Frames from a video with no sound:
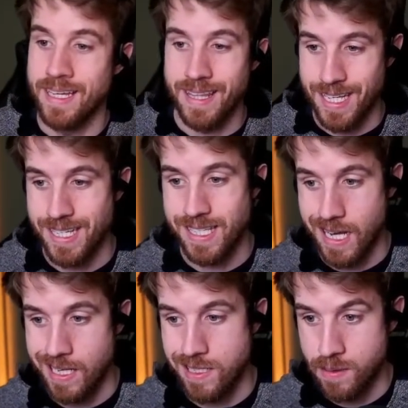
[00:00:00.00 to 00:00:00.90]
this
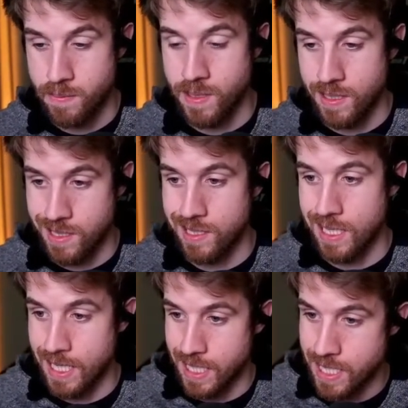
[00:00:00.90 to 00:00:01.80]
ends up being a
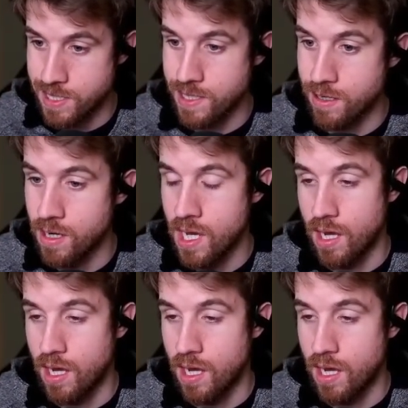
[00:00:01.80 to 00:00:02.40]
lot easier.